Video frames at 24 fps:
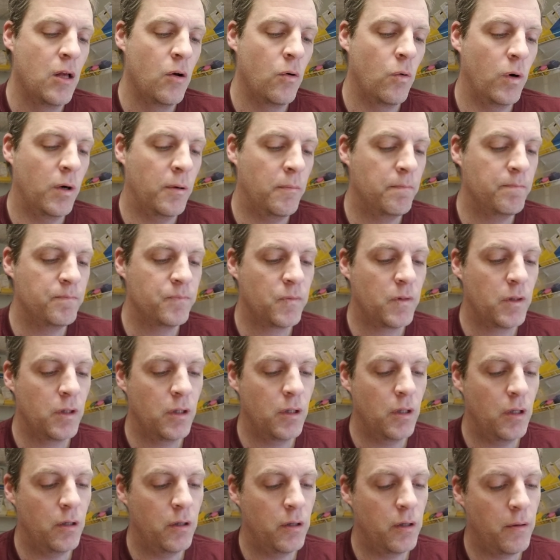Well,
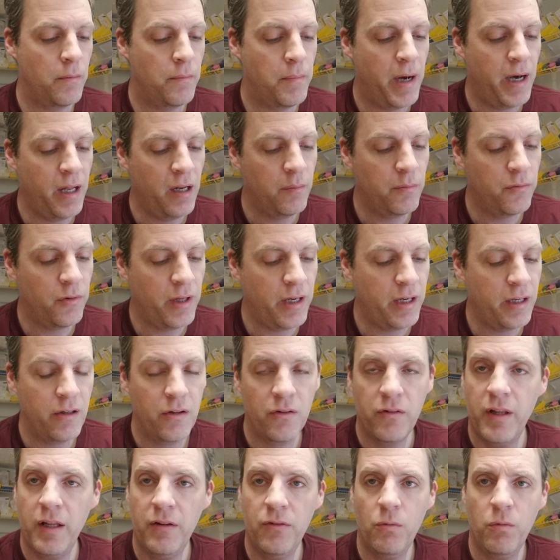the bottom line is
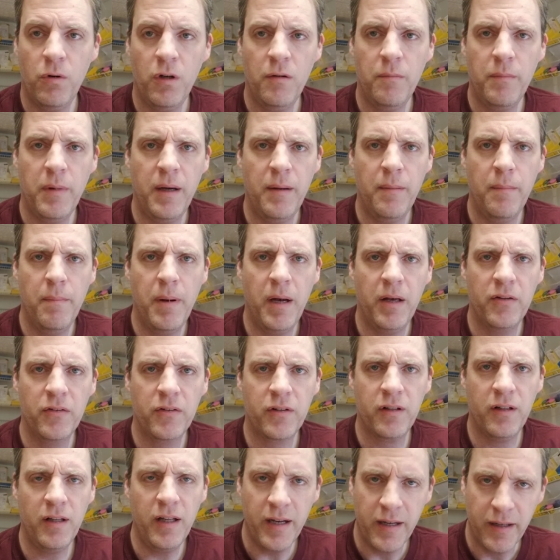that's one of my best
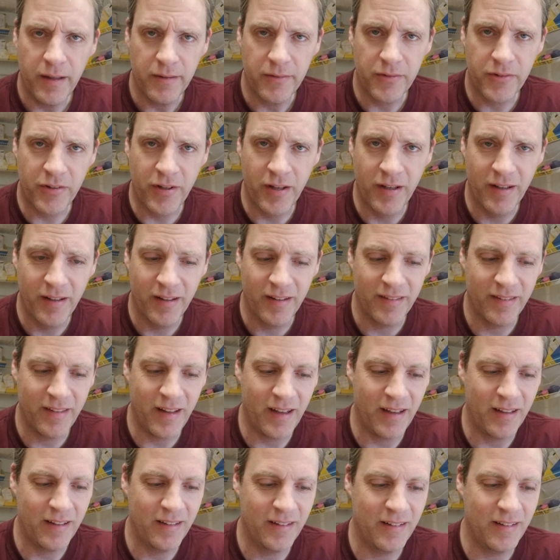clients
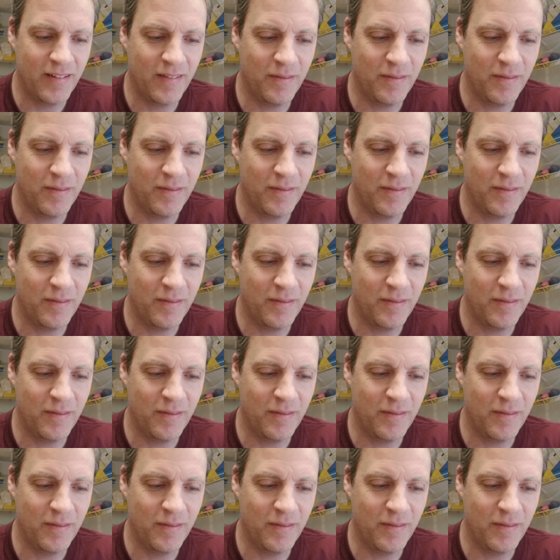that